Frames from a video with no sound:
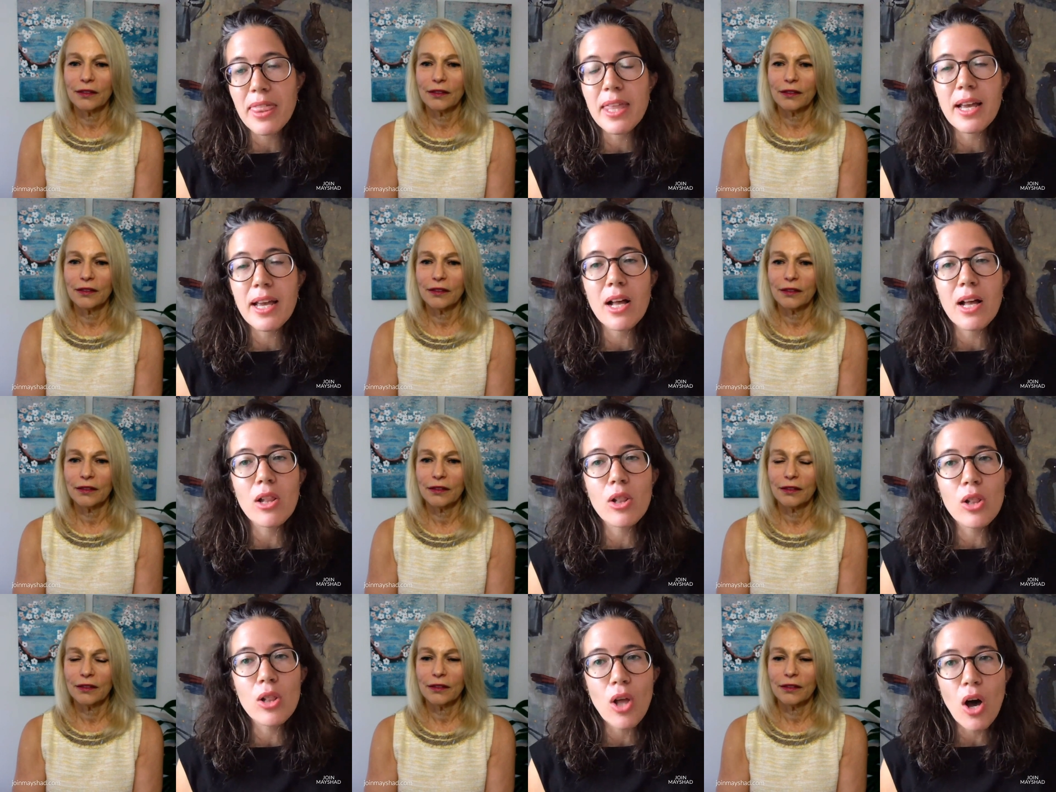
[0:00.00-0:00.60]
Speaker 1: I think
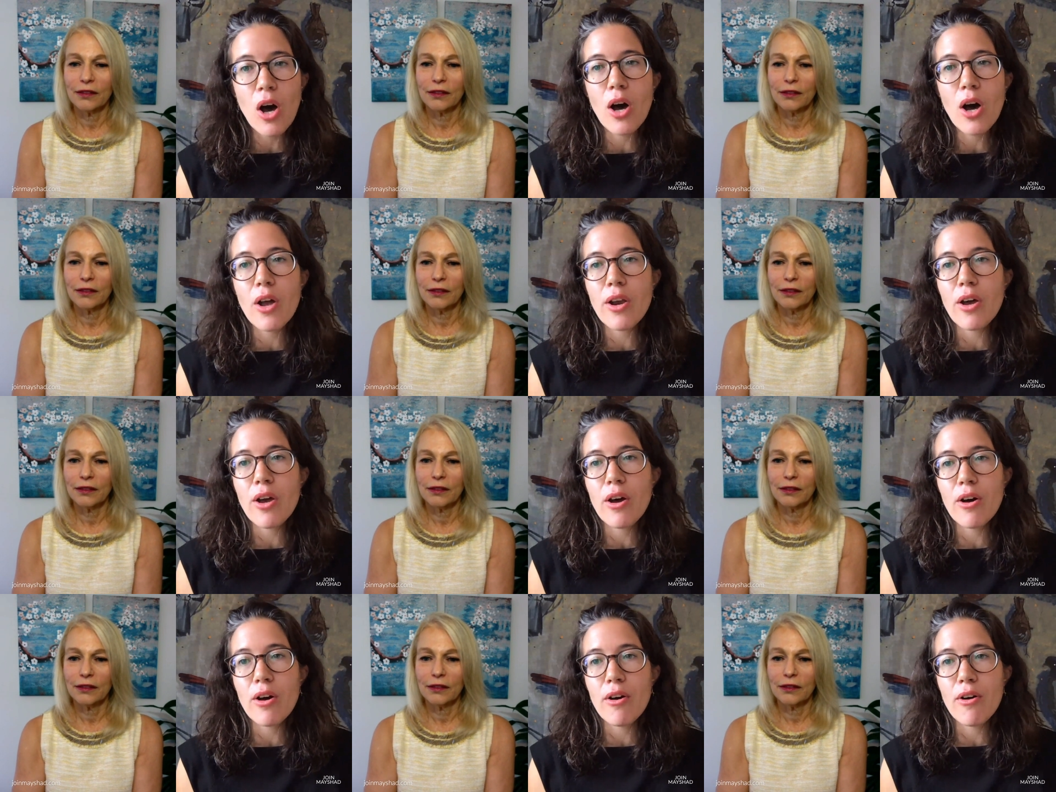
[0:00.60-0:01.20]
a
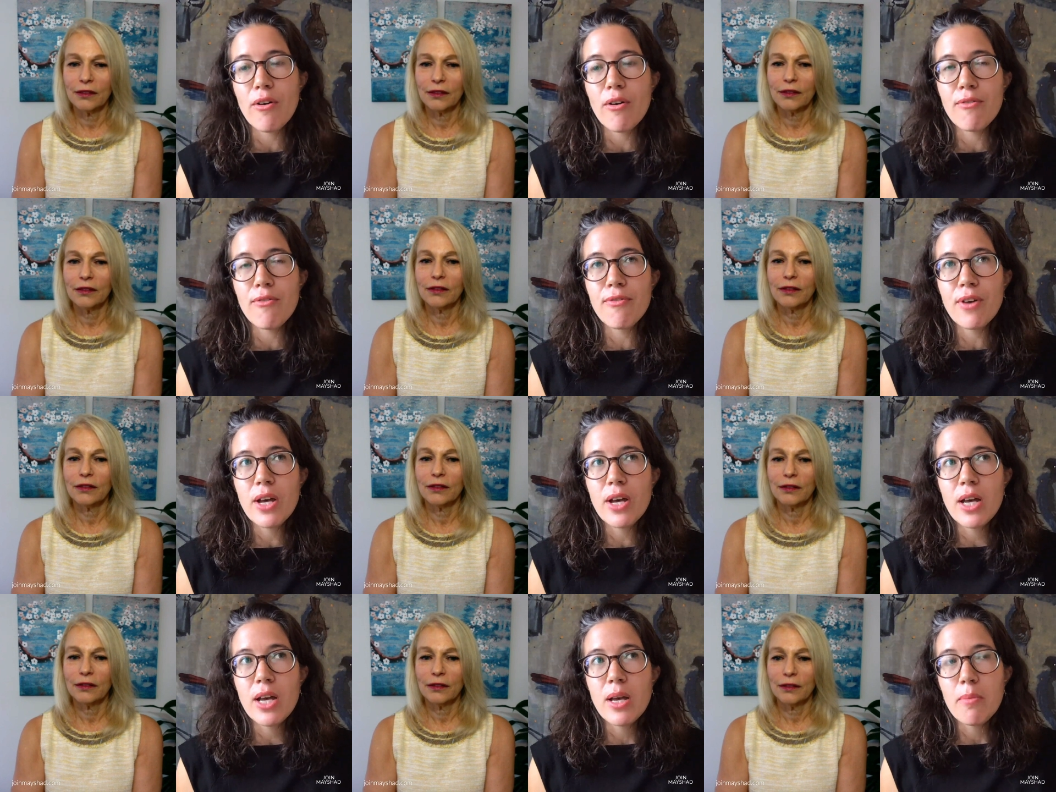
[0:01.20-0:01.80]
lot of
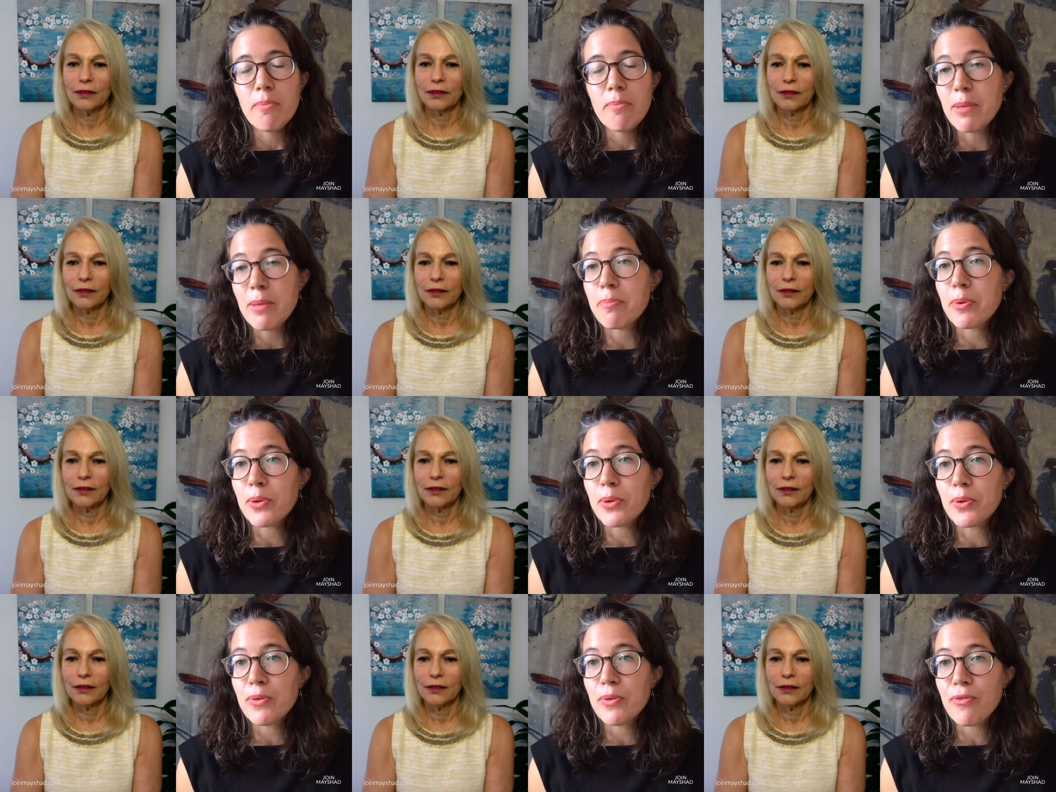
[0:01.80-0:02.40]

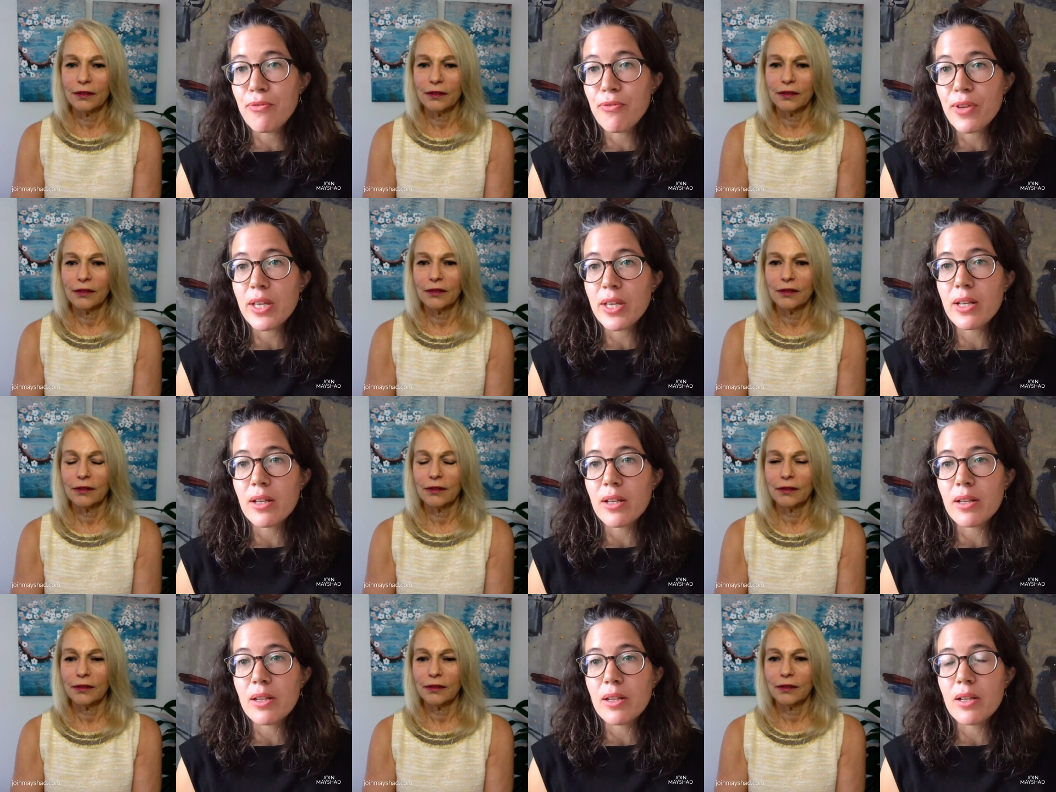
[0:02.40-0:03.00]
people
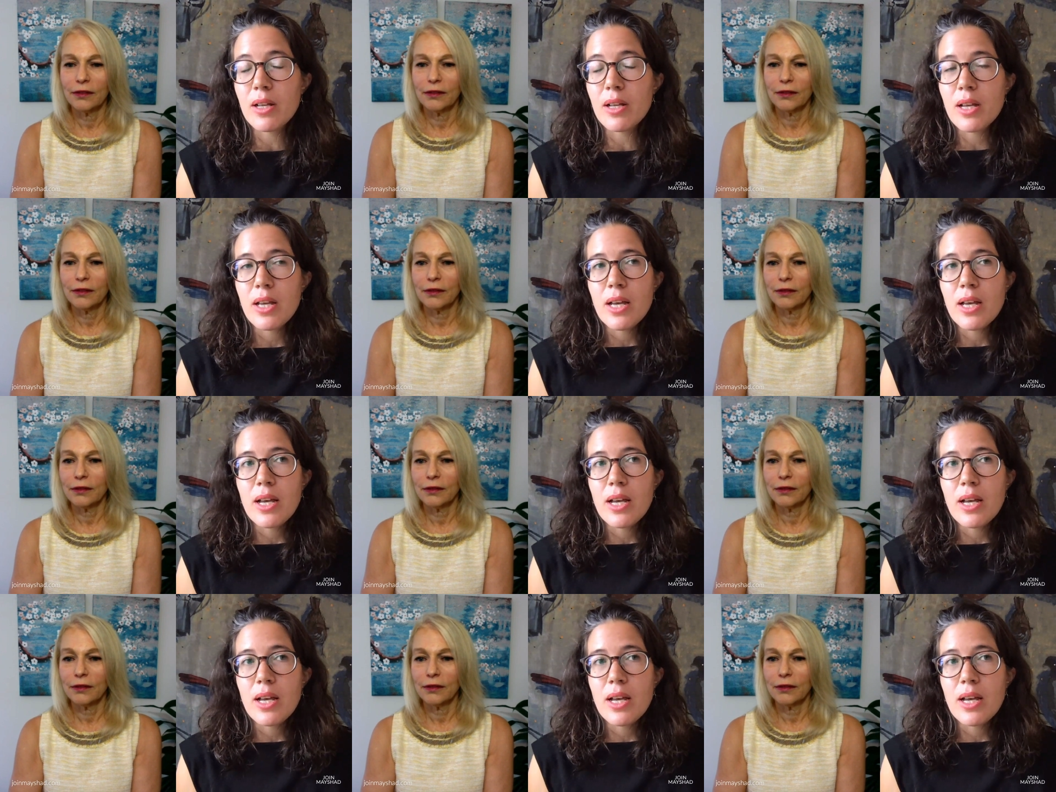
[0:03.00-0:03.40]
feel